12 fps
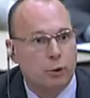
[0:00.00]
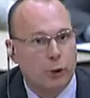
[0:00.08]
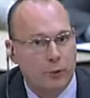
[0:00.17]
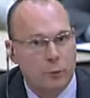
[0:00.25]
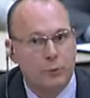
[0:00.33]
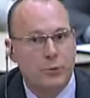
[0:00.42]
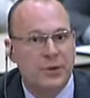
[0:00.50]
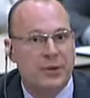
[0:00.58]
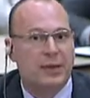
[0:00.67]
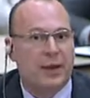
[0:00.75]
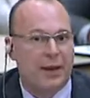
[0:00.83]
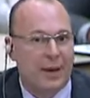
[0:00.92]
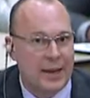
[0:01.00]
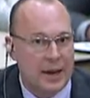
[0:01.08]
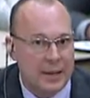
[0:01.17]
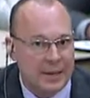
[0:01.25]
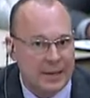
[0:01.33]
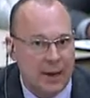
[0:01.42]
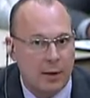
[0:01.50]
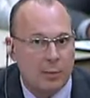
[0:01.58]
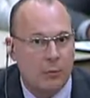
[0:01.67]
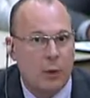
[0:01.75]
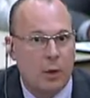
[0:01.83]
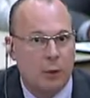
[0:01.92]
agreements between
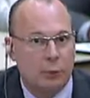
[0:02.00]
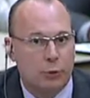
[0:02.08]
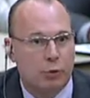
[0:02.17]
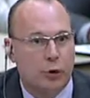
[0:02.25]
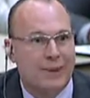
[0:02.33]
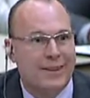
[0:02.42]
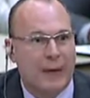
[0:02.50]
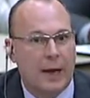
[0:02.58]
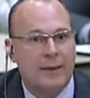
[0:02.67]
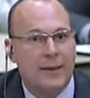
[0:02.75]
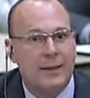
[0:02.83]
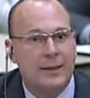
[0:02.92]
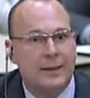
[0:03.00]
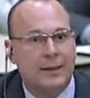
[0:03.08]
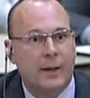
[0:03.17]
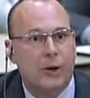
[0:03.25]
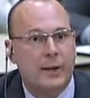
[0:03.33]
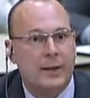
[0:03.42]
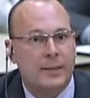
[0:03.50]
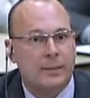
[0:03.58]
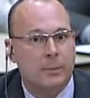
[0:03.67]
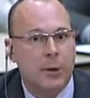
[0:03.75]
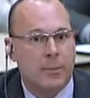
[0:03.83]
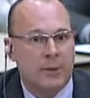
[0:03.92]
the commissioner and
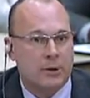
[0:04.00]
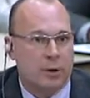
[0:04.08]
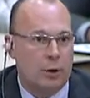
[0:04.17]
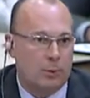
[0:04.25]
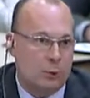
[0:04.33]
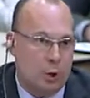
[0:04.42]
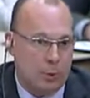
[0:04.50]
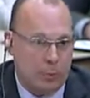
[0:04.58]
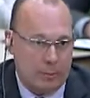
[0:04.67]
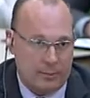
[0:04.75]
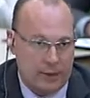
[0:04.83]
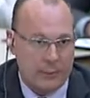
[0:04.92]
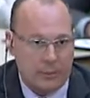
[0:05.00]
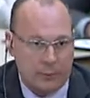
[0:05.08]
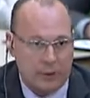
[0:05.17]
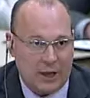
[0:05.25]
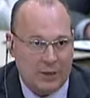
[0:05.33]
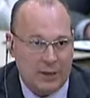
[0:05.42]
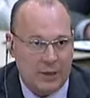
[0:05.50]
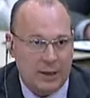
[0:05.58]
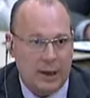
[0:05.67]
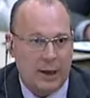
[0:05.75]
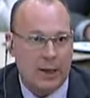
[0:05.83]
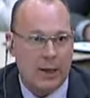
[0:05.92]
yourself, so that you're not
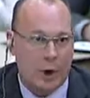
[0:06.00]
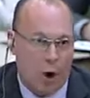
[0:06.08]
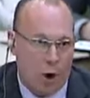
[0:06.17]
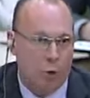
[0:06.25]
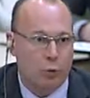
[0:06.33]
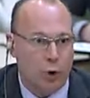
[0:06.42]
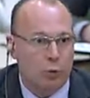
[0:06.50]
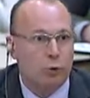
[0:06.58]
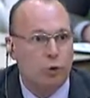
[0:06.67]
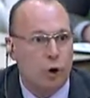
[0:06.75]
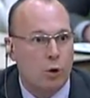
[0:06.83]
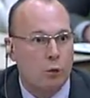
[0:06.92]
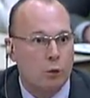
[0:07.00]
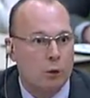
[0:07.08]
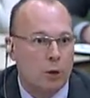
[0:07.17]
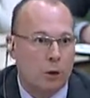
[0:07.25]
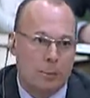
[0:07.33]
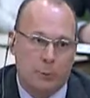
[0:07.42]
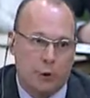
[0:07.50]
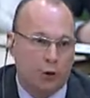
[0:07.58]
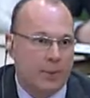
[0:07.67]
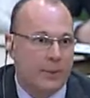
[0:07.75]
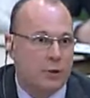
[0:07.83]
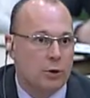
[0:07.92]
clashing. Because the problem now is that you seem to be
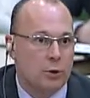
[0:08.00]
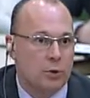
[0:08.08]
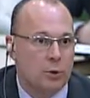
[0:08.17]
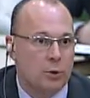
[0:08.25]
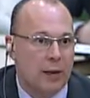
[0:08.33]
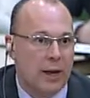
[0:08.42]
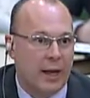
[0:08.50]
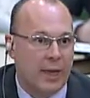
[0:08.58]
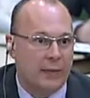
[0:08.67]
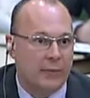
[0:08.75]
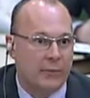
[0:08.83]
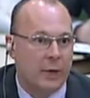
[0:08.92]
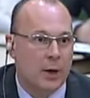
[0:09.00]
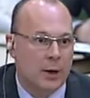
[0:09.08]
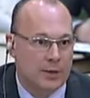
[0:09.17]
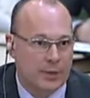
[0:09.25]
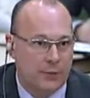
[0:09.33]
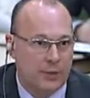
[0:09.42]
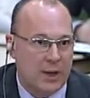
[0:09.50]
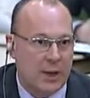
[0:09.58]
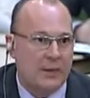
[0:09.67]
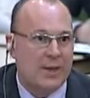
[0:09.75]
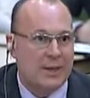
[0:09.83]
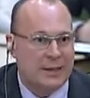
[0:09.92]
working against each other and
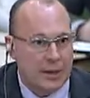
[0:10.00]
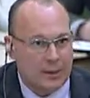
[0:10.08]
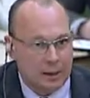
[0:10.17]
not finding any